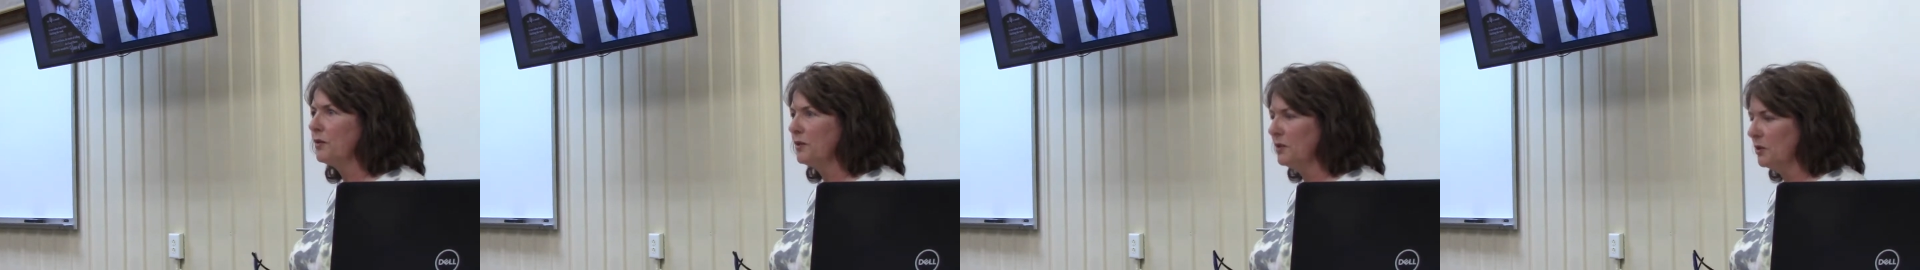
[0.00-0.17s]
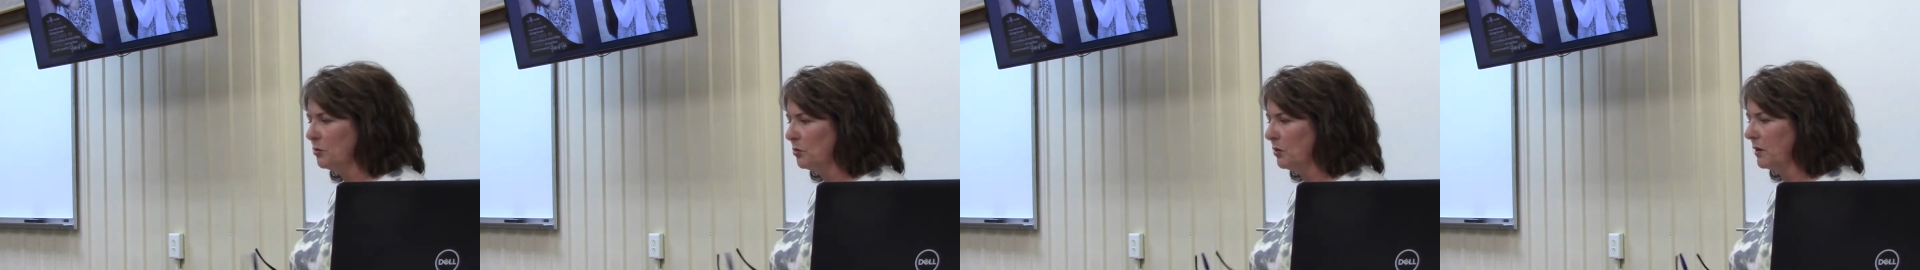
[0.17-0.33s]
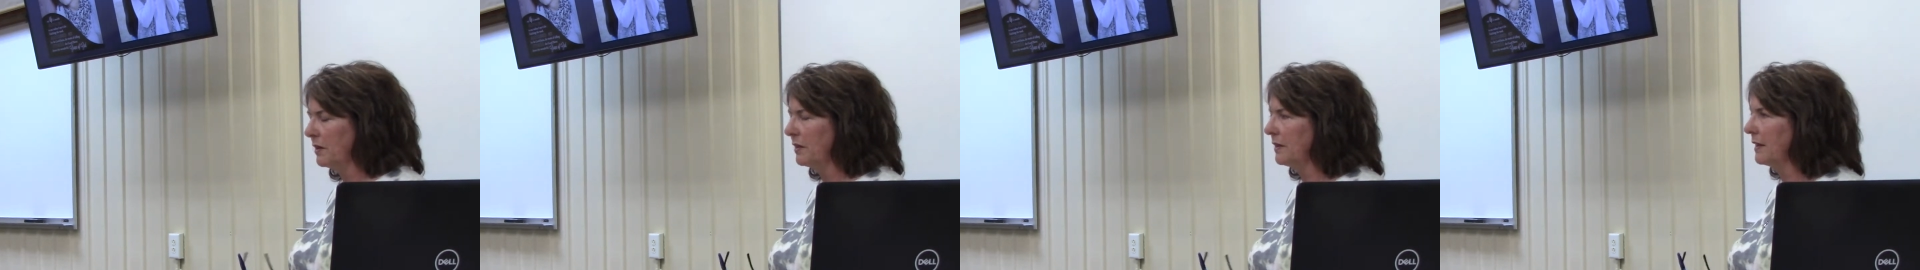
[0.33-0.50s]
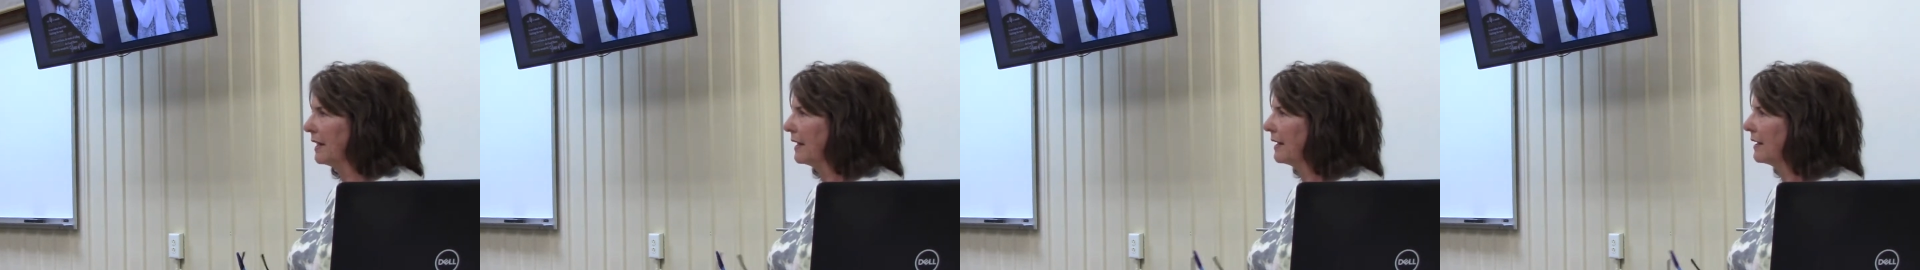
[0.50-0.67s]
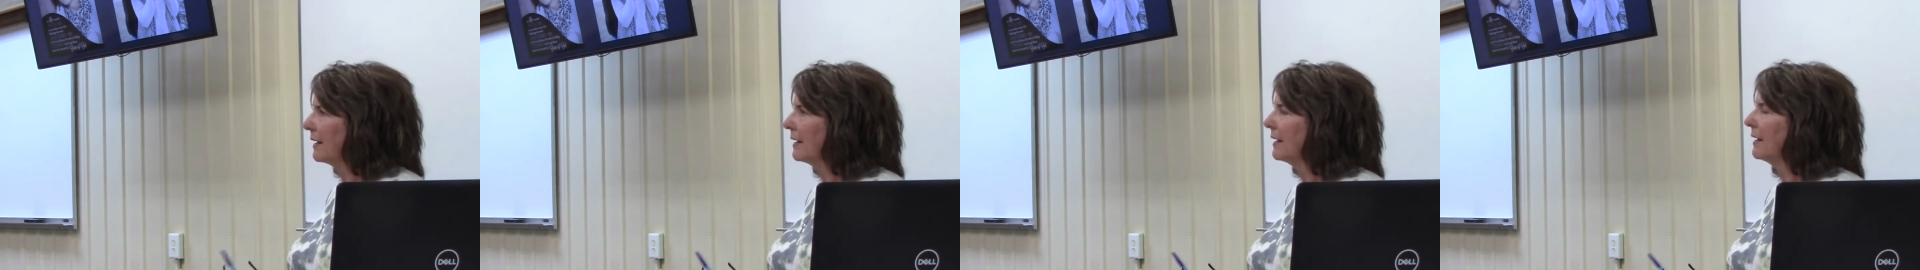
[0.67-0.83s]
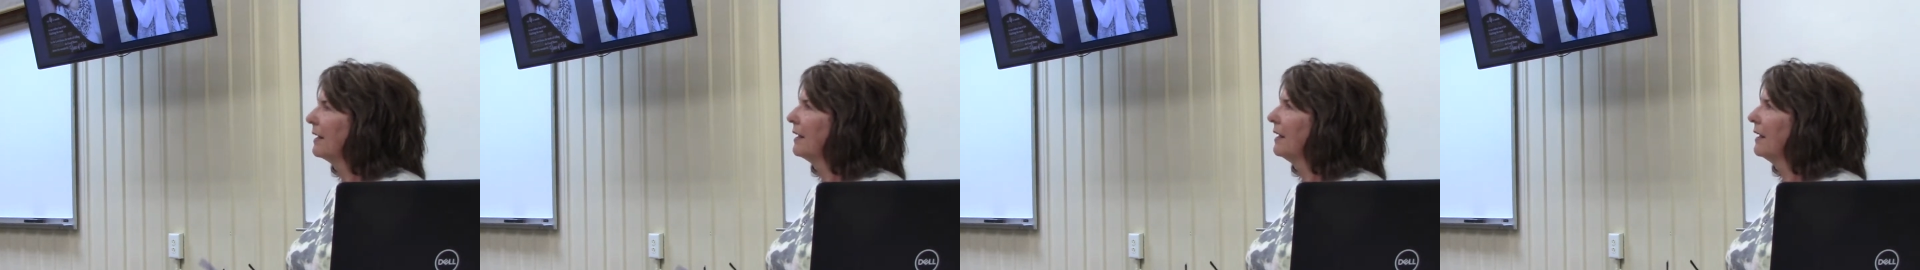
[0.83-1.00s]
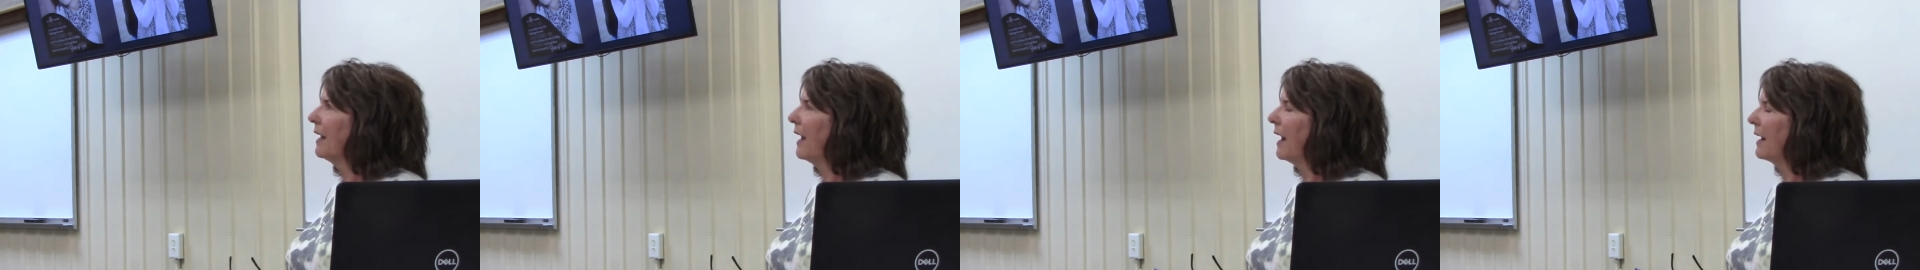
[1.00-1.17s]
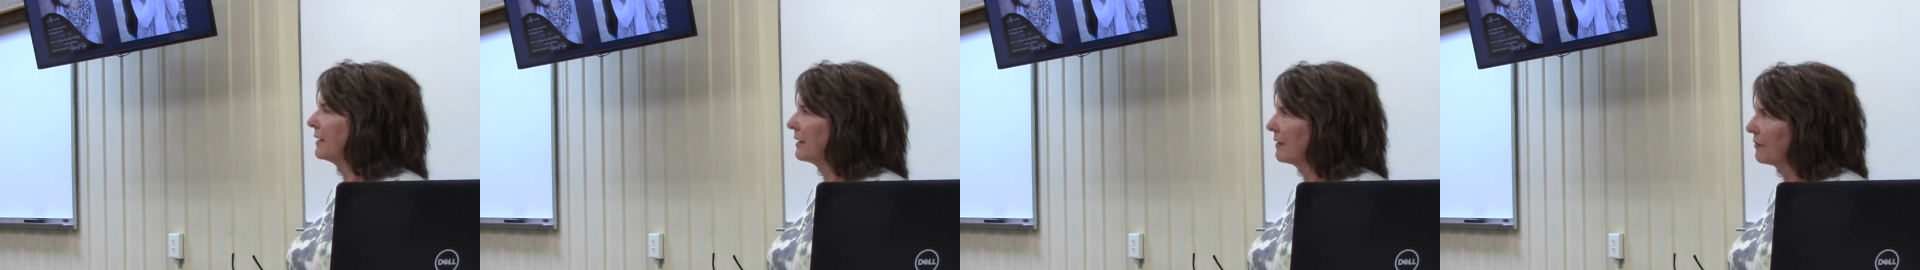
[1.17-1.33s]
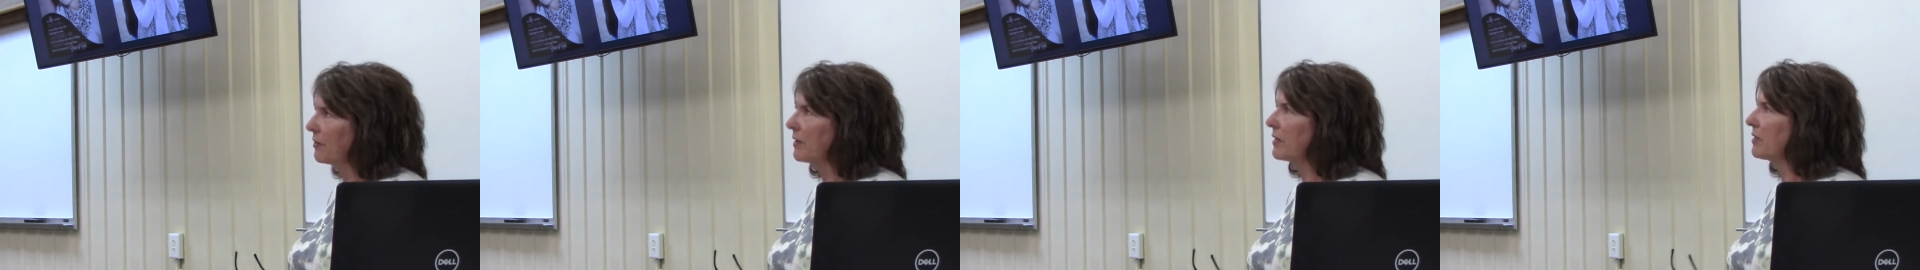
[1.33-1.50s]
you will think, I
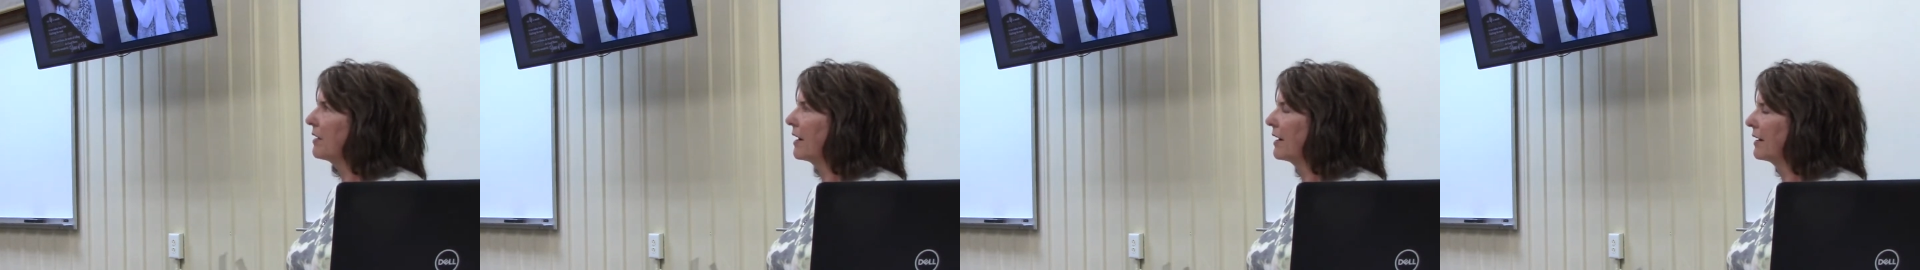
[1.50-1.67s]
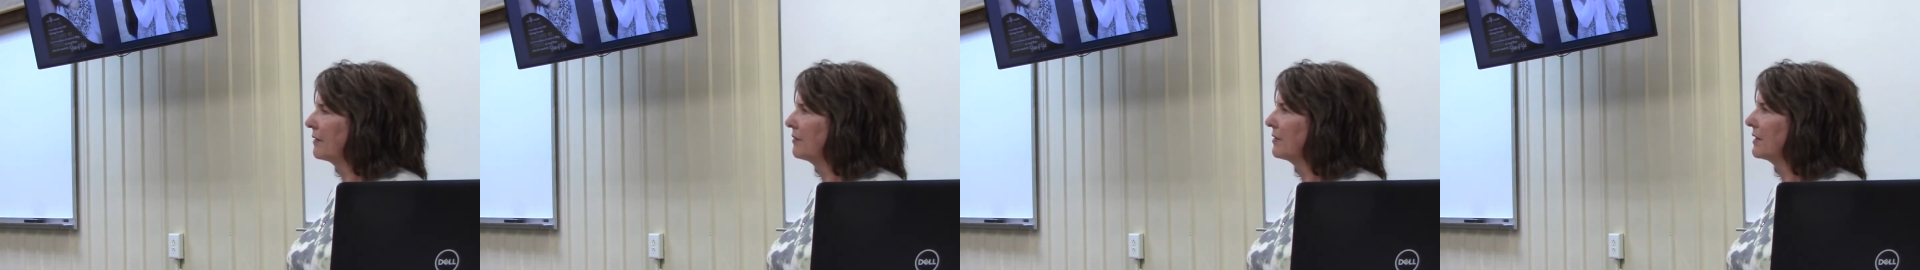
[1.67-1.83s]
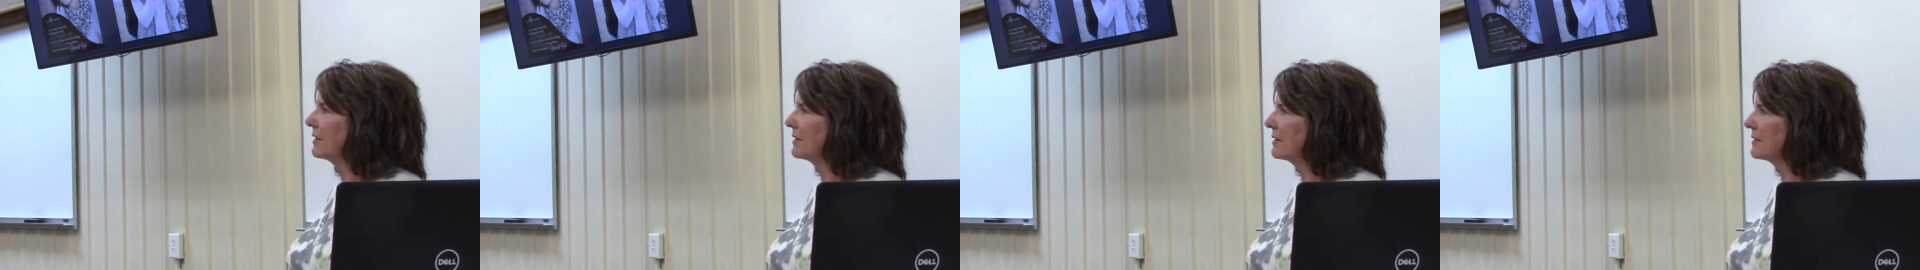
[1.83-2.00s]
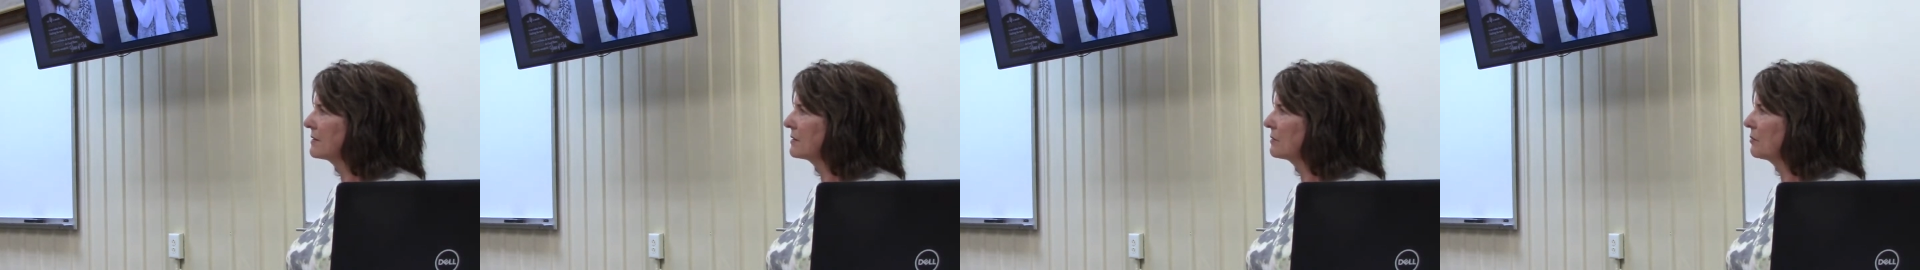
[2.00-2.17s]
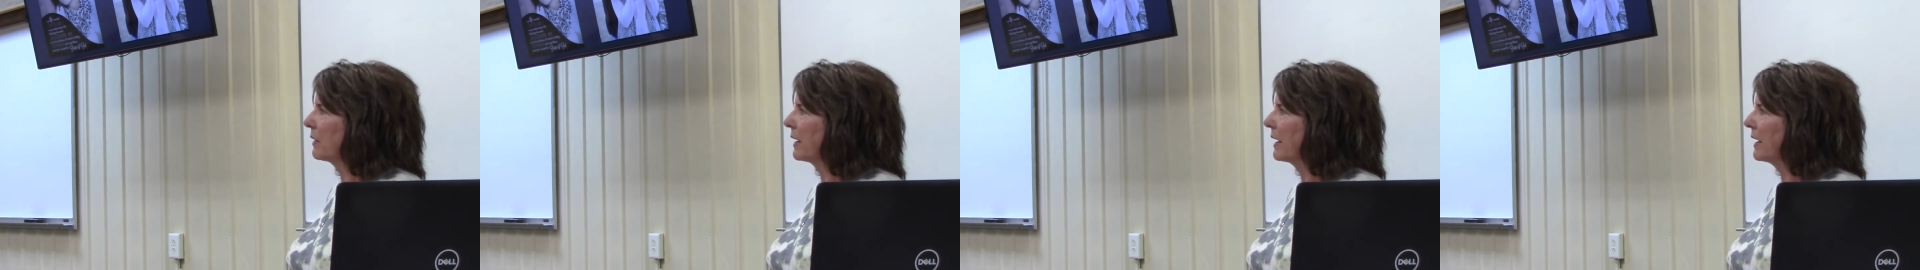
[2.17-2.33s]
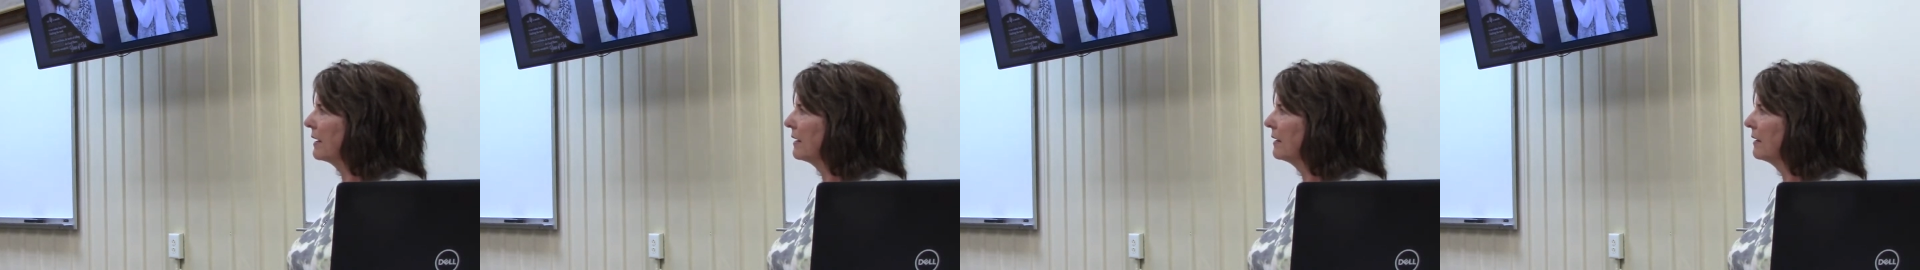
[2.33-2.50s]
never thought of it this way.